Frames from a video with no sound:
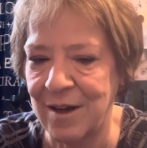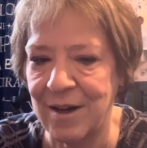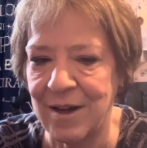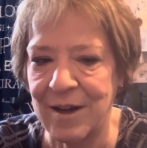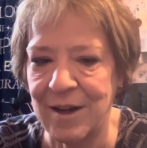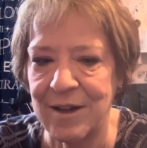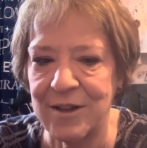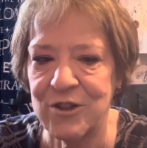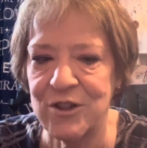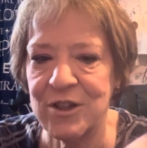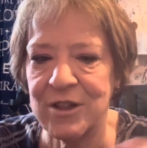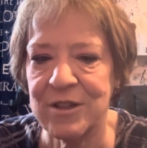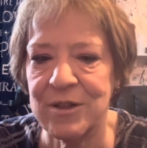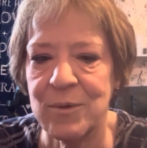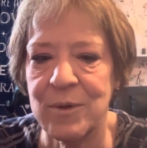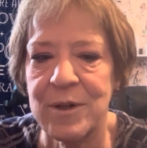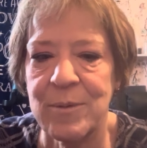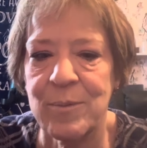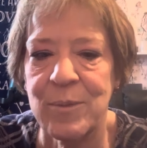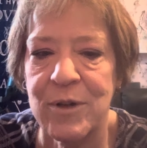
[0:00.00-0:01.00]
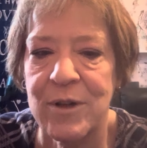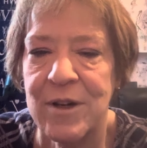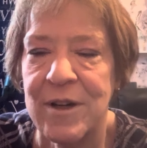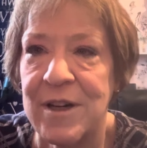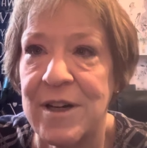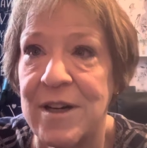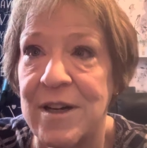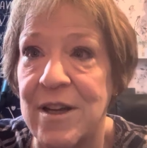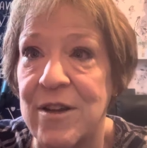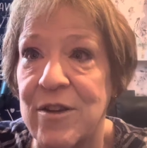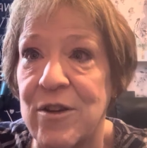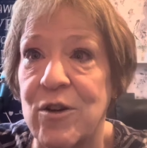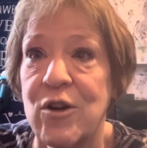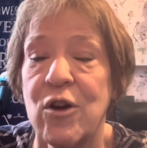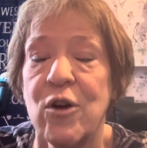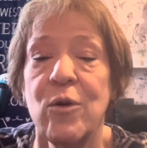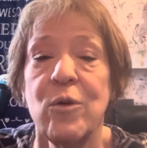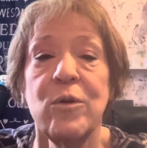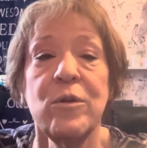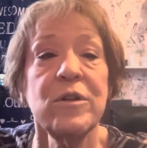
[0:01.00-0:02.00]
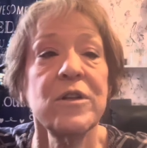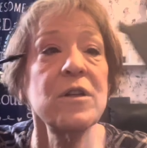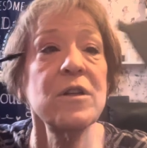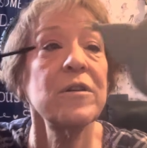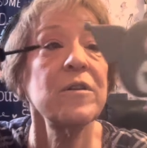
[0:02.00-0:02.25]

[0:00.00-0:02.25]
I just want to put on another coat.